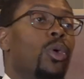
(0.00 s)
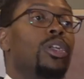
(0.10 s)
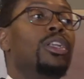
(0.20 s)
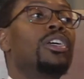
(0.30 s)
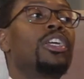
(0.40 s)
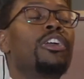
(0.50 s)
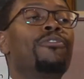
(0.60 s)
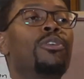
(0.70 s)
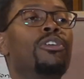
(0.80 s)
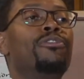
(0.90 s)
were looking
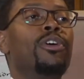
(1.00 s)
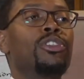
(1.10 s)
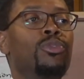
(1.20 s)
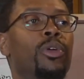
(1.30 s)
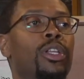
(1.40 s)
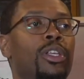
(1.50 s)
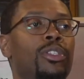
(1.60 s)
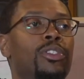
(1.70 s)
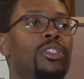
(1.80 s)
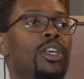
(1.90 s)
for a false
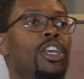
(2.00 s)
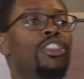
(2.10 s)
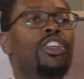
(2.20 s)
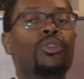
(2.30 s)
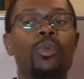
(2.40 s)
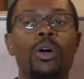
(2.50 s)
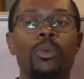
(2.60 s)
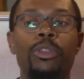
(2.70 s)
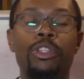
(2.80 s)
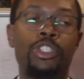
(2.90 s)
witness, then
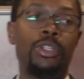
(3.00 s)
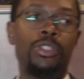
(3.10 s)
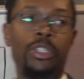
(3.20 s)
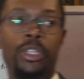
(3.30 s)
what will the church